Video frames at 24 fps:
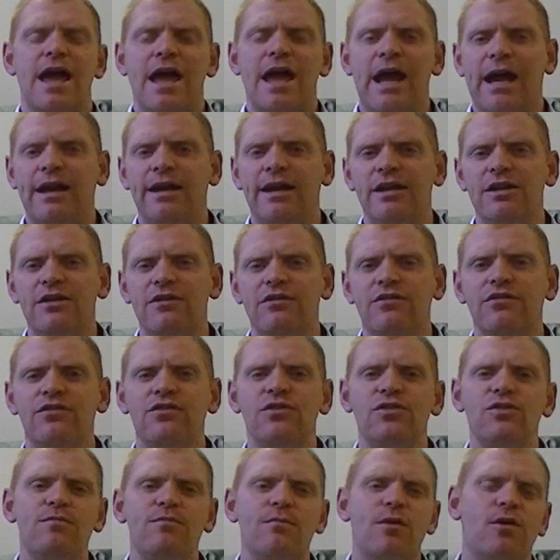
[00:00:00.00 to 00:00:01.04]
And in a
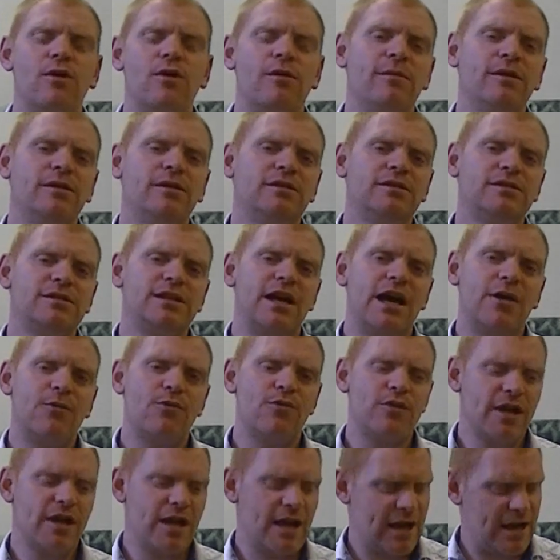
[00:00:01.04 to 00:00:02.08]
few moments, I
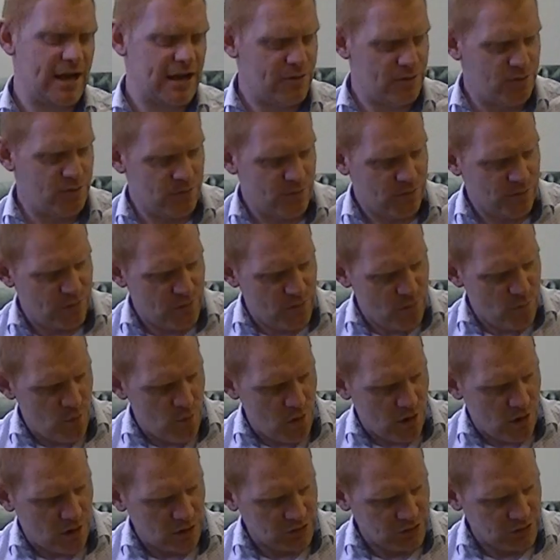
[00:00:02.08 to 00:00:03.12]
will count from
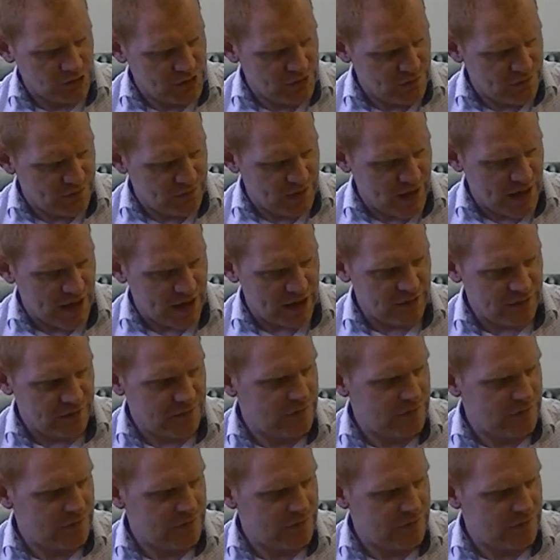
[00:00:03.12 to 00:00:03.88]
1 to 5.